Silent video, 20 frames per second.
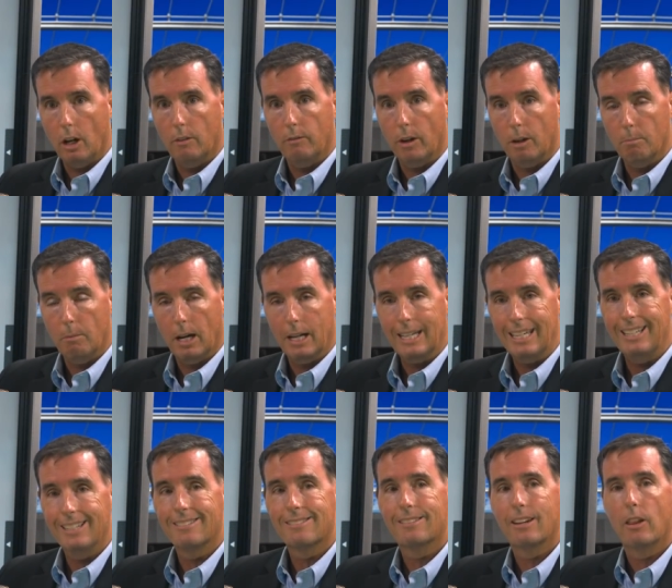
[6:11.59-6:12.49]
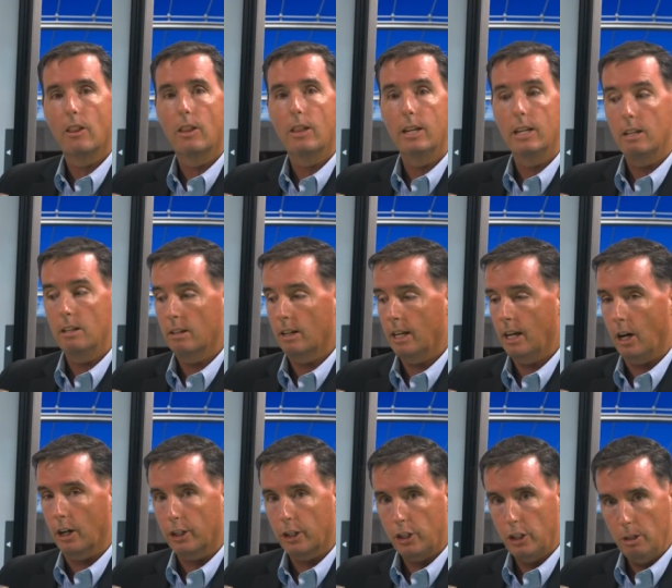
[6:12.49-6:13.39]
of our money instead of the
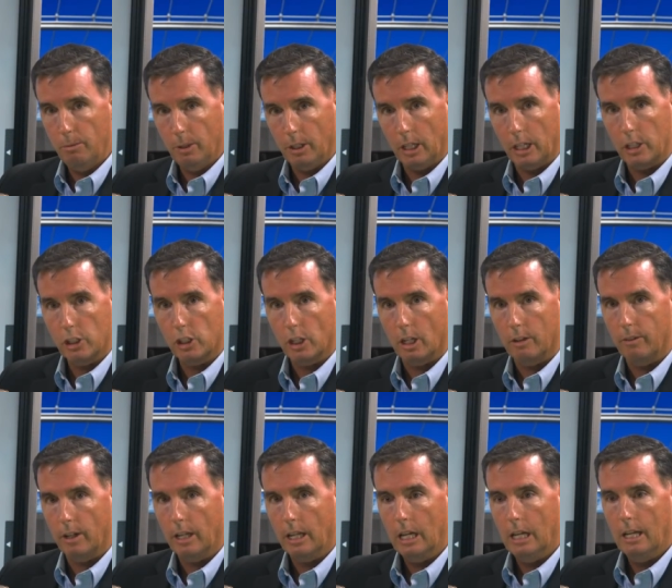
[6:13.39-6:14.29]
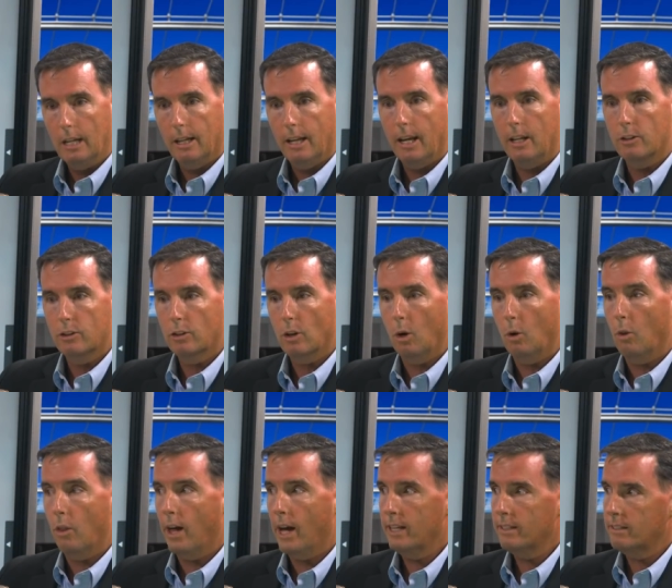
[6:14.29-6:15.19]
accumulation of it. And so
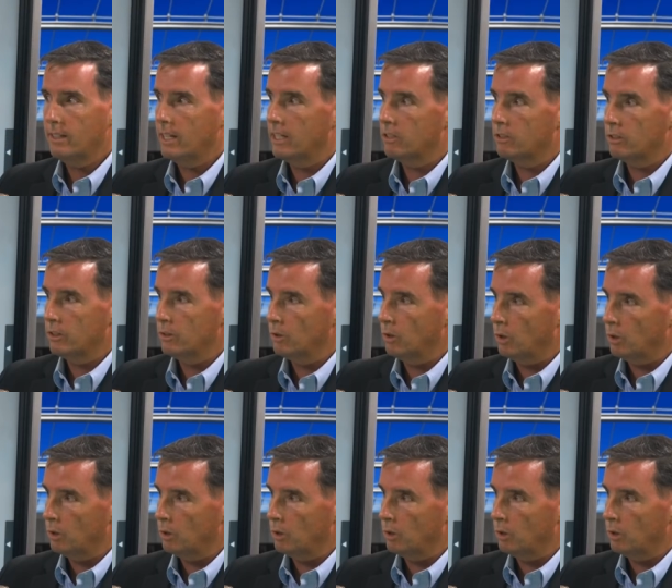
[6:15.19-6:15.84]
that takes into a